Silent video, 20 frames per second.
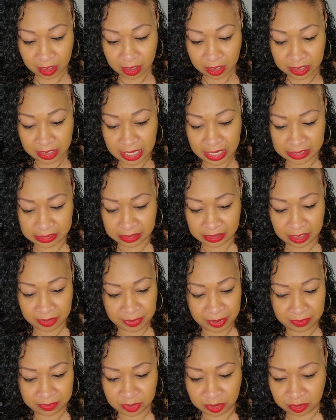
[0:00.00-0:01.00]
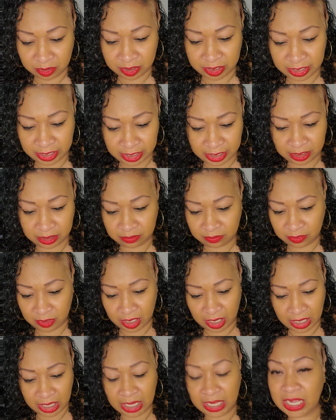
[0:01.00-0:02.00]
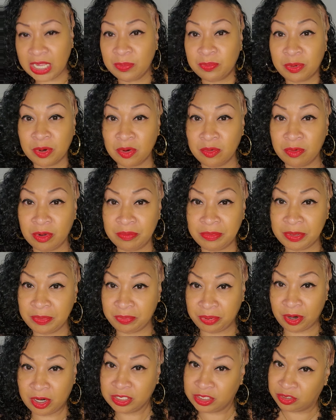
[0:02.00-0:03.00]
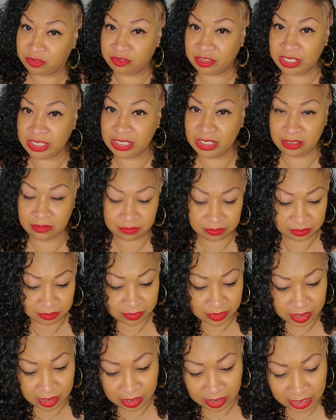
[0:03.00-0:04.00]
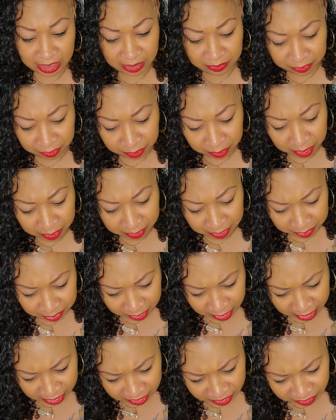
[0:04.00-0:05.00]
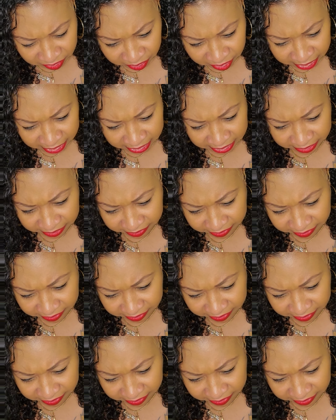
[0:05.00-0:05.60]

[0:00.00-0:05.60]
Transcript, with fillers: Next up, I'm doing Libra Woman Part 3. Libra Woman Part 3.